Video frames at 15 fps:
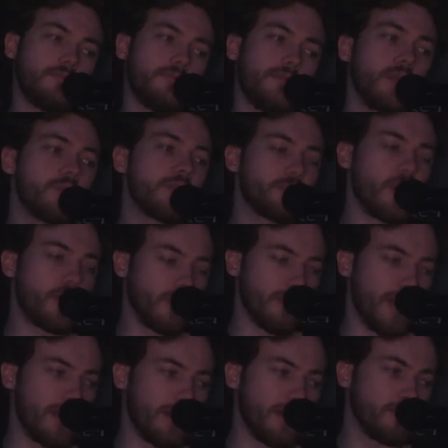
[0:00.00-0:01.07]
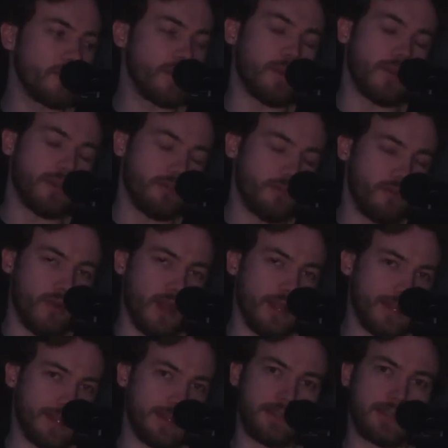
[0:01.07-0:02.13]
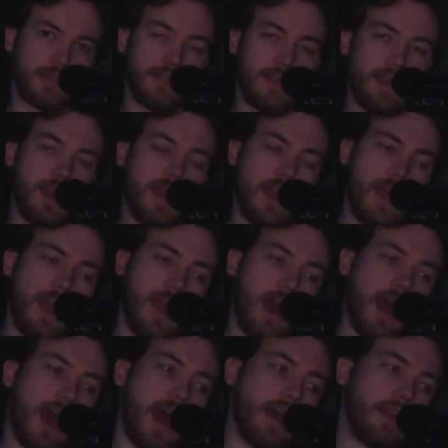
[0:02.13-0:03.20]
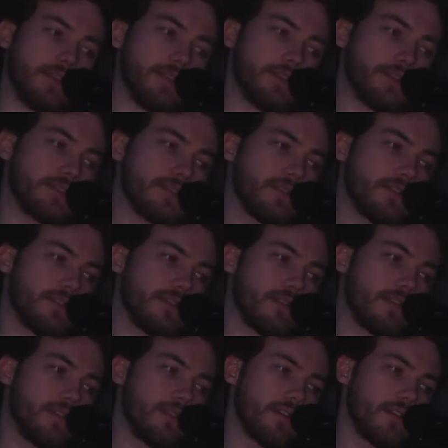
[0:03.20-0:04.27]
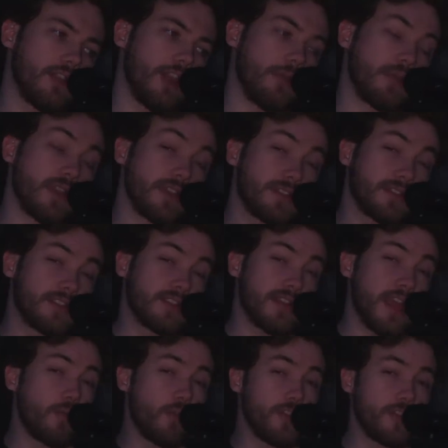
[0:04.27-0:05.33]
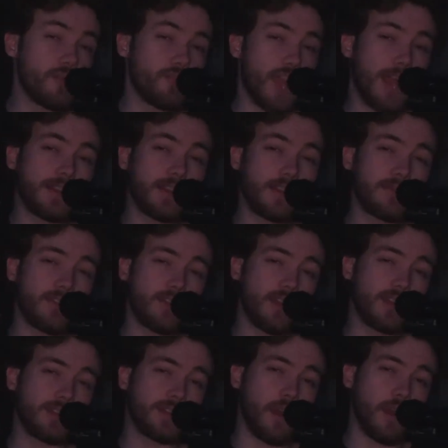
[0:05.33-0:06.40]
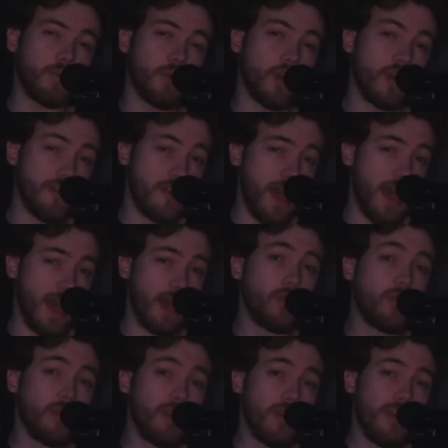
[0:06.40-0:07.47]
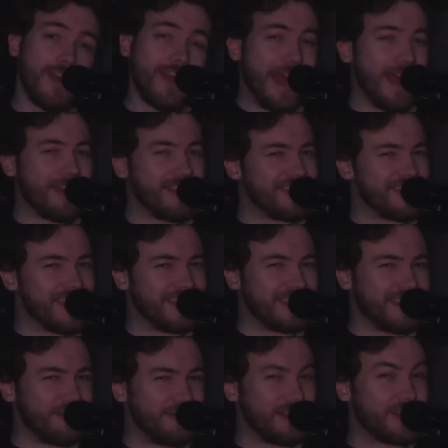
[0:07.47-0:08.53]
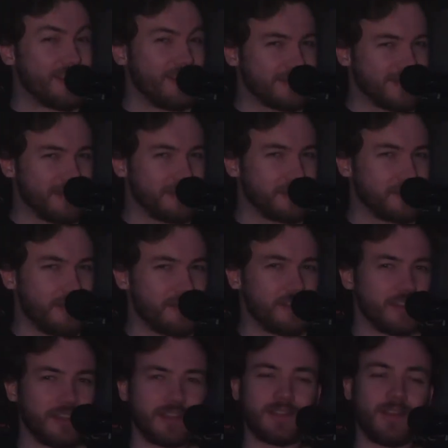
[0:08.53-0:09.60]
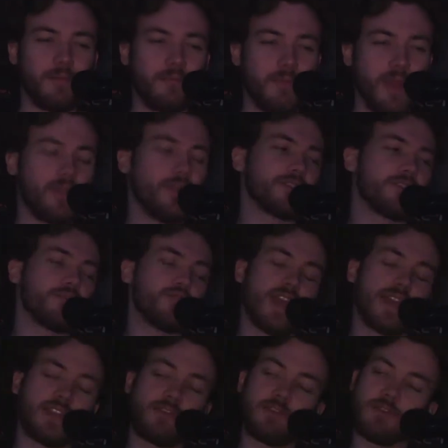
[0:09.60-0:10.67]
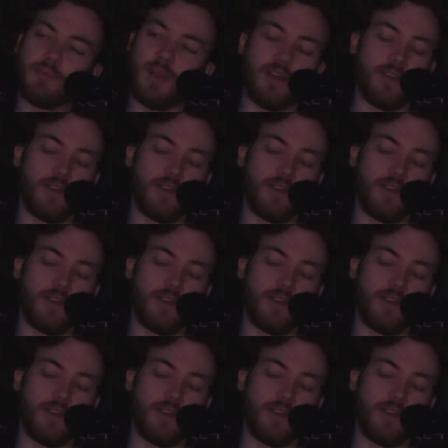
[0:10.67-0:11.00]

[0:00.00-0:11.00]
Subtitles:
we spoke about it, we went through what I needed, and I'm going to say what the objectives of the guitar were now, and at the end of the video I'll tell you whether the guitar met those objectives. But